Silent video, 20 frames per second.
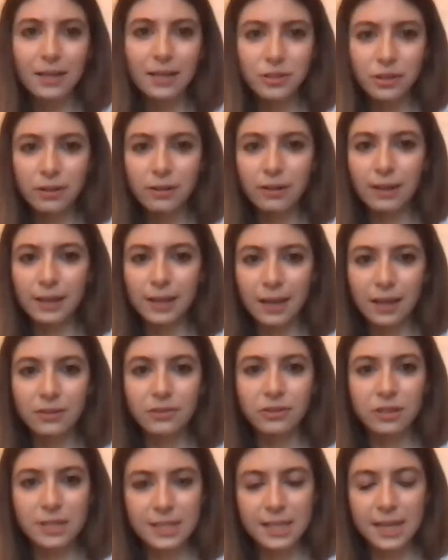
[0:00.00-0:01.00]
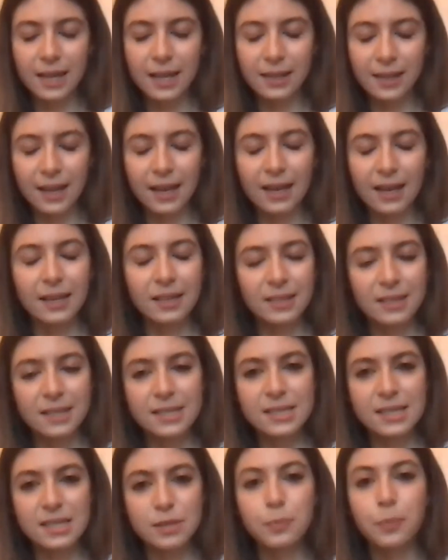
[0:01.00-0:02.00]
I totally understand that. And
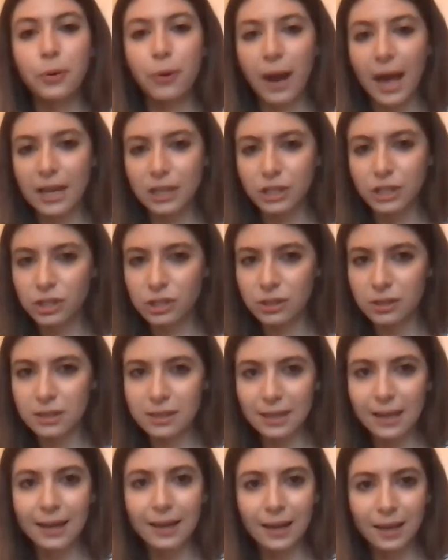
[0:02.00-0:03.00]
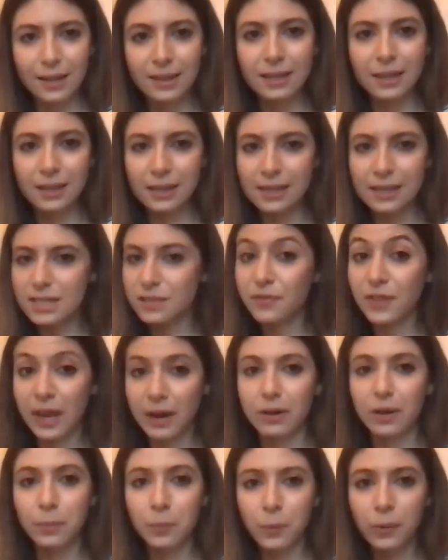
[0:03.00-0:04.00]
this is precious. And I think it's
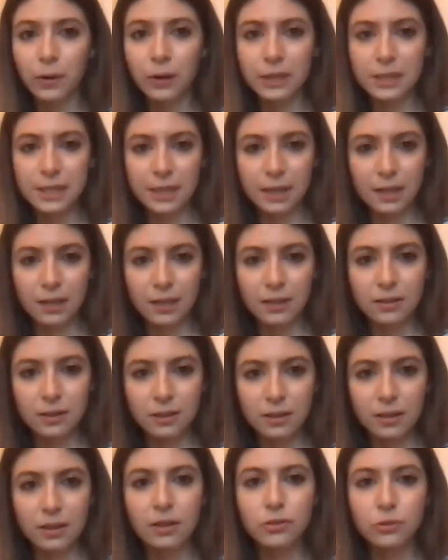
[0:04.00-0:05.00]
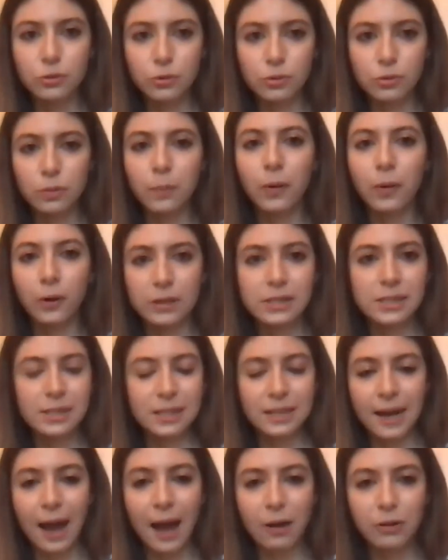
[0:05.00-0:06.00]
very important to point
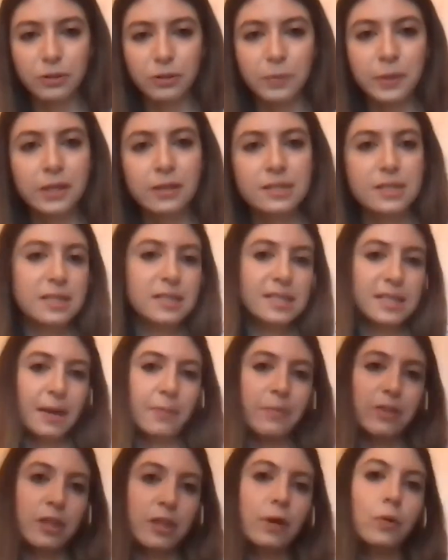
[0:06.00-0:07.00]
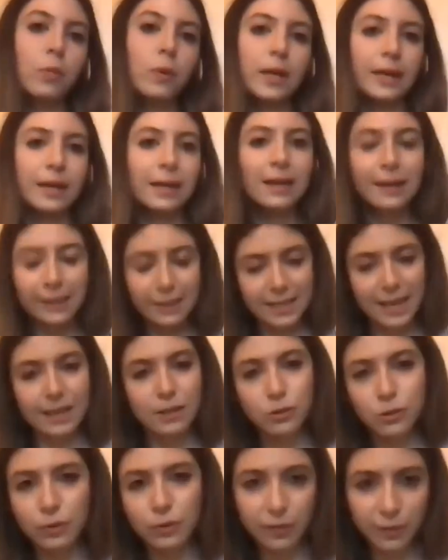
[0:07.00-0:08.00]
it out, because it's something we
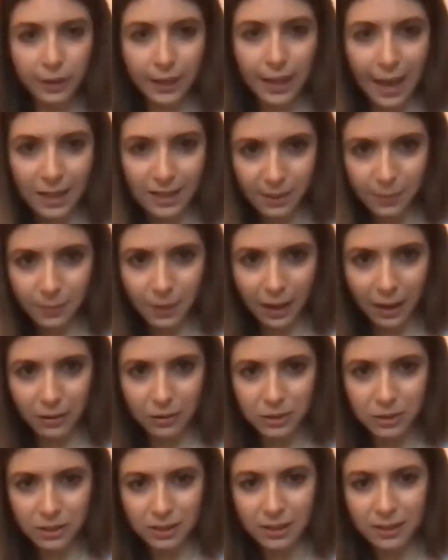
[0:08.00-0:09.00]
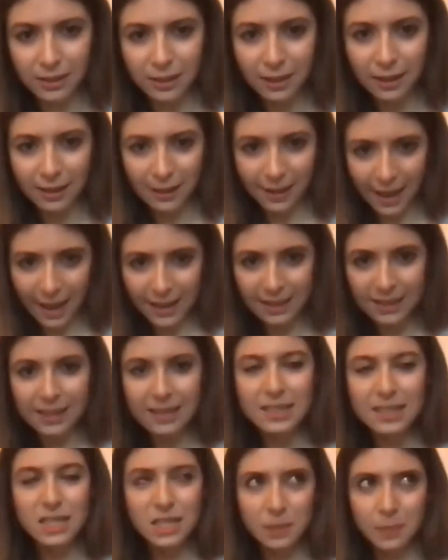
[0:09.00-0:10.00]
tend to forget about, like
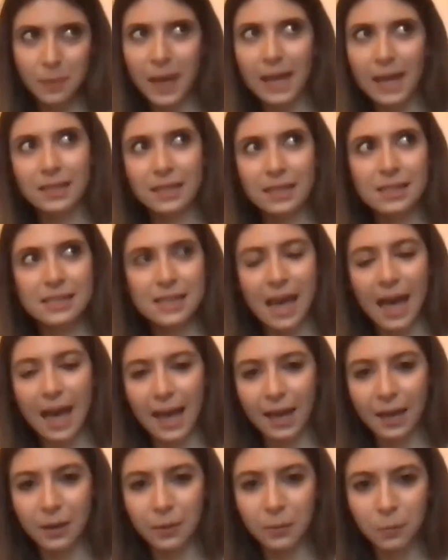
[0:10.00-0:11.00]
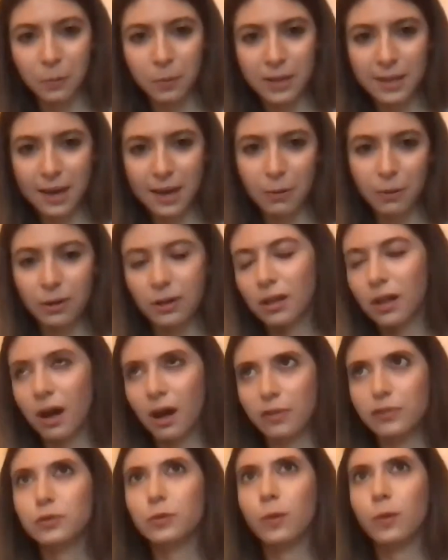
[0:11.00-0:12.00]
spending time with our
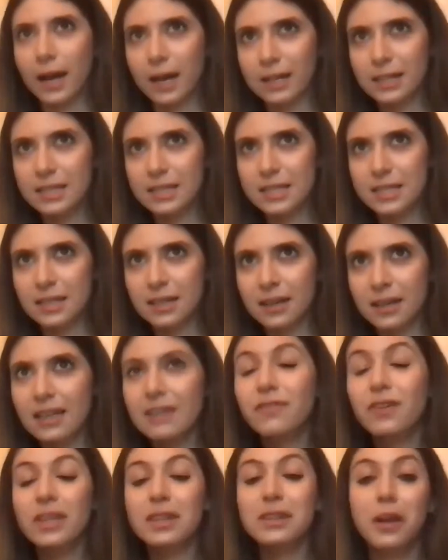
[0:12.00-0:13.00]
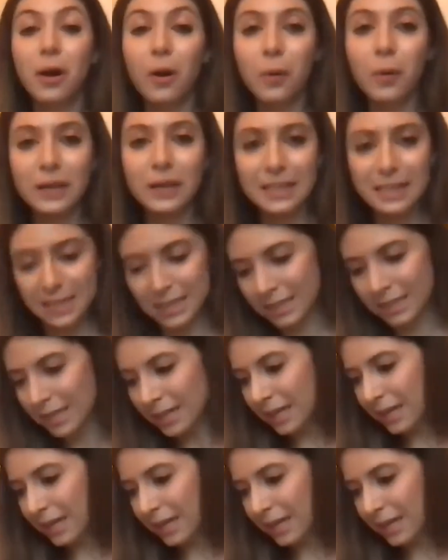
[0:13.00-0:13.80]
loved ones, even though it's